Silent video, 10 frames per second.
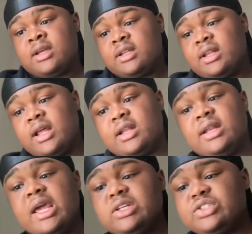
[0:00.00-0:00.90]
Now the
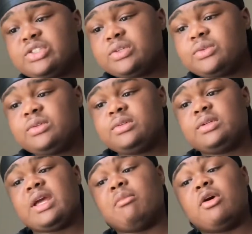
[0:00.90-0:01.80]
next shoe
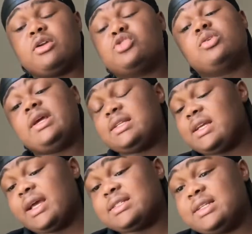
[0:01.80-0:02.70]
came out in 2018.
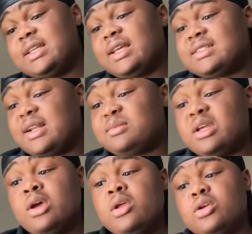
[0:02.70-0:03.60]
Actually says it up there.
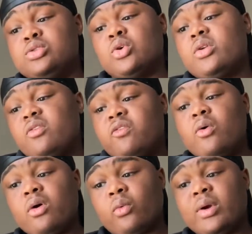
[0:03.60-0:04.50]
The Jordan
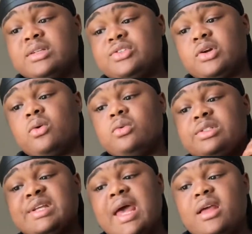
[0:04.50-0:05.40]
4 Retro
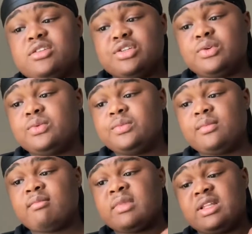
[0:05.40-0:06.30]
Tattoo.
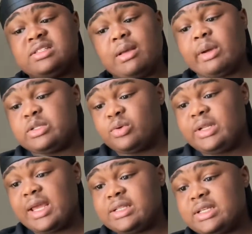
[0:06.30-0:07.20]
These came out in
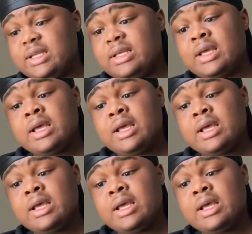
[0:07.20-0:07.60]
2018.